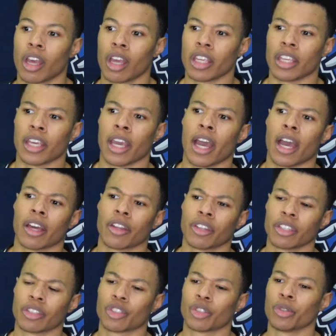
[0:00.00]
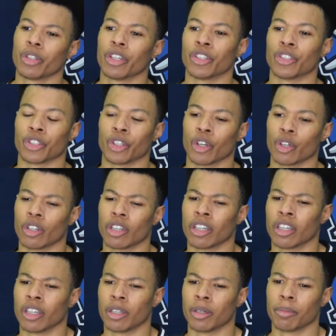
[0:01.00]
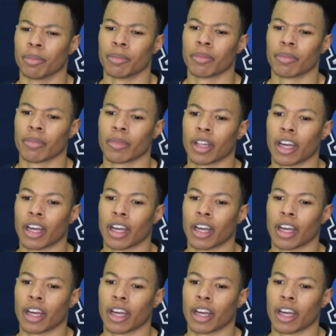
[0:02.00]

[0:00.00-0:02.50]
Yeah, I think 2 years ago.